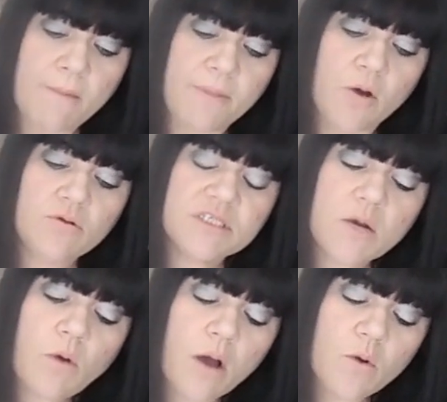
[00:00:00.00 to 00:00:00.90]
But also
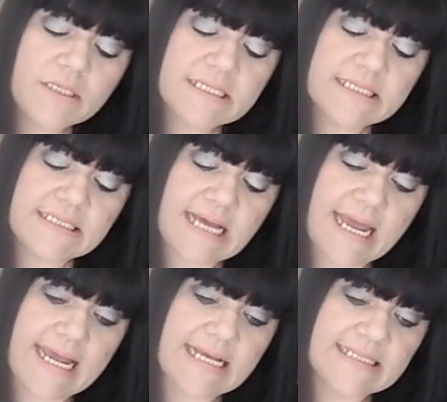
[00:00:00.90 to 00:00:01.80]
what I want to say
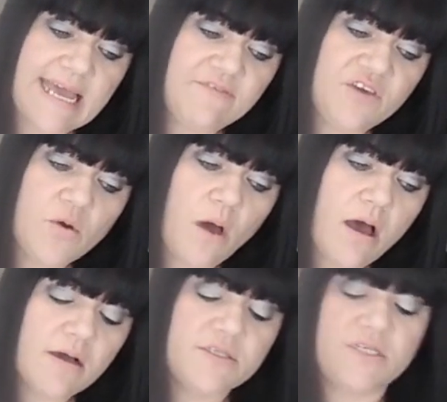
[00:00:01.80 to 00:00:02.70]
is, if you
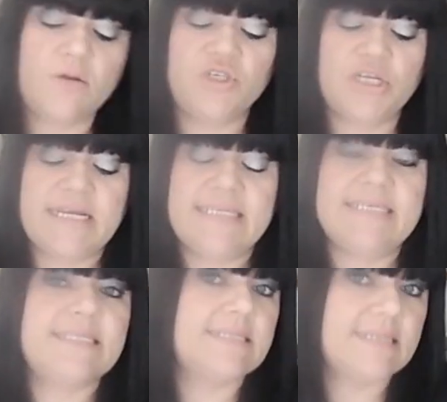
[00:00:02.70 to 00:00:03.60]
are socially
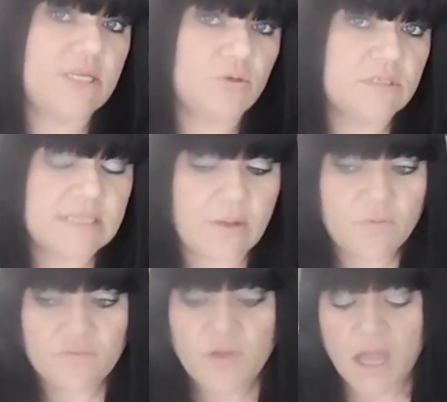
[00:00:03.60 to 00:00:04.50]
distancing
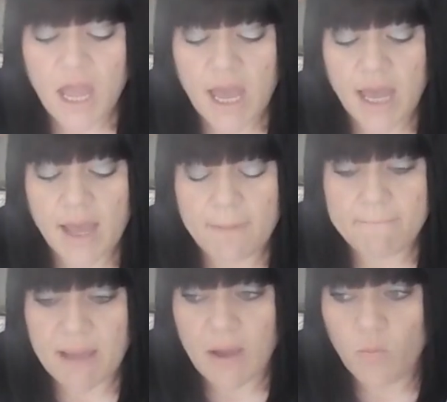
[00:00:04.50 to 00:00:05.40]
yourself,
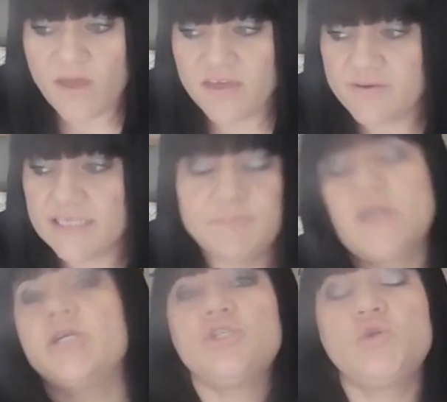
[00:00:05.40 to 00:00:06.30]
whether it's
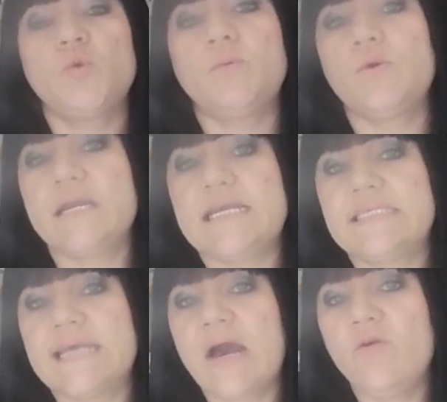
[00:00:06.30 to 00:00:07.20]
because you're poorly
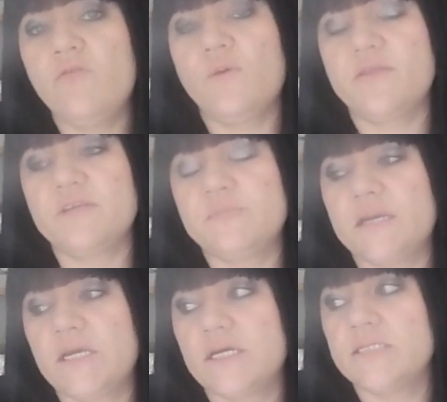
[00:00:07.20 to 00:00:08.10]
yourself, or whether it's
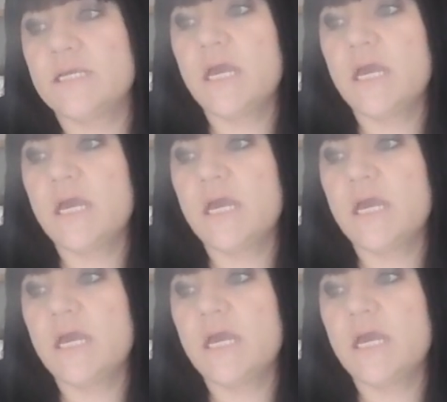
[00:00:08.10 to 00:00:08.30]
because